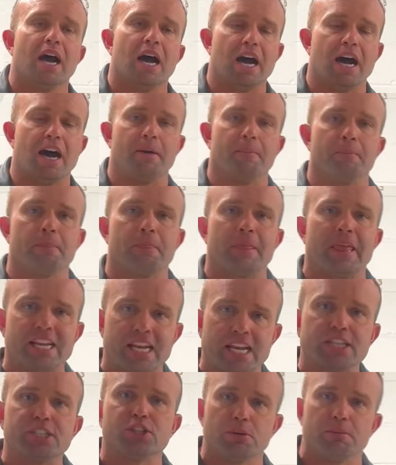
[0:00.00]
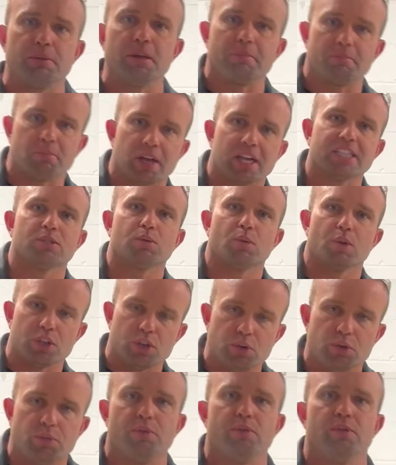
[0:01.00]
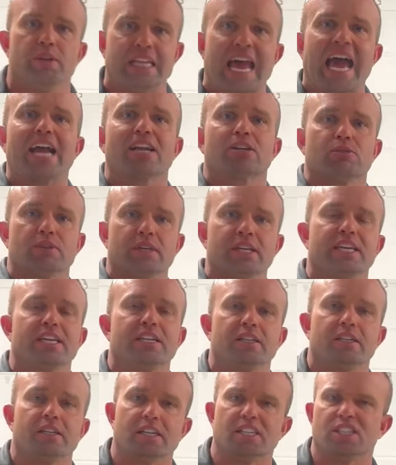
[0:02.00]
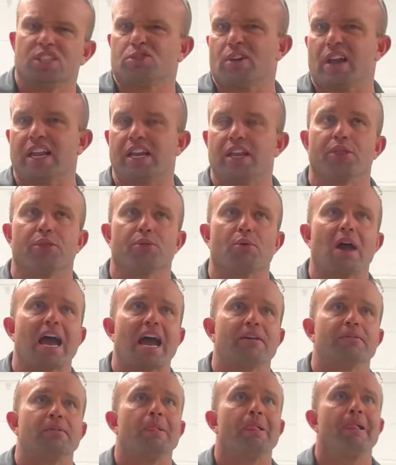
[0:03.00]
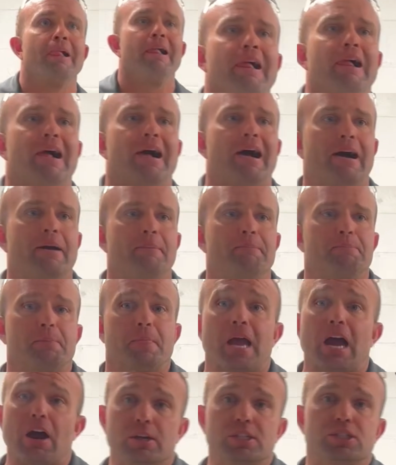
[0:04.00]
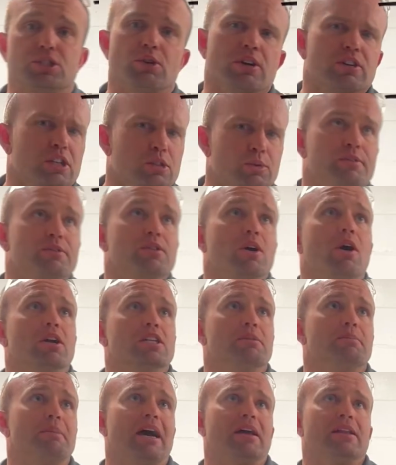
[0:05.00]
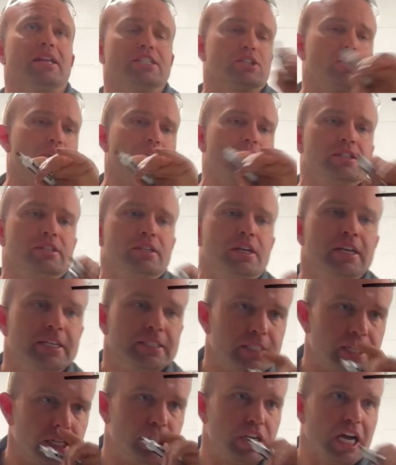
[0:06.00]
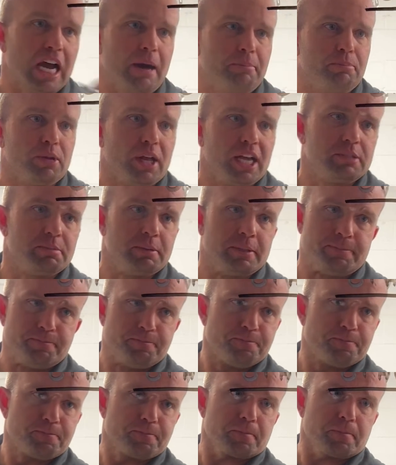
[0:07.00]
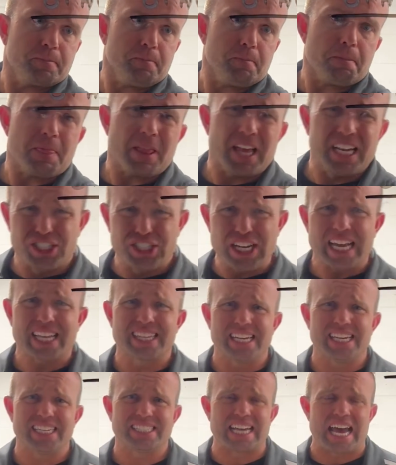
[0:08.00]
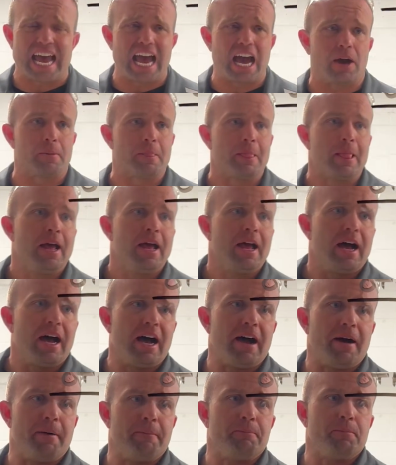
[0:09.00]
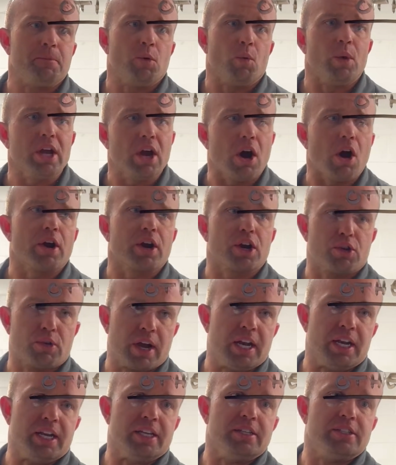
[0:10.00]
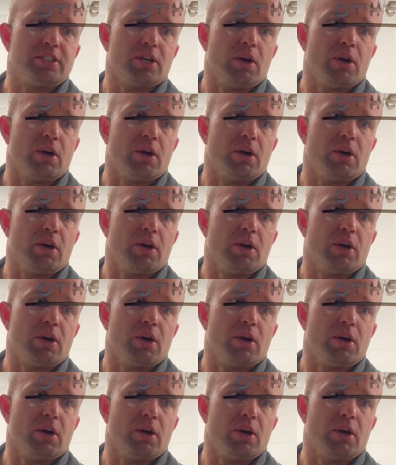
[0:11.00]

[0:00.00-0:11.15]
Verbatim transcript: It should be a place where you naturally can train and thrive. Our instructors we've talked about. Let's go to job placement. Check this out. We are accredited.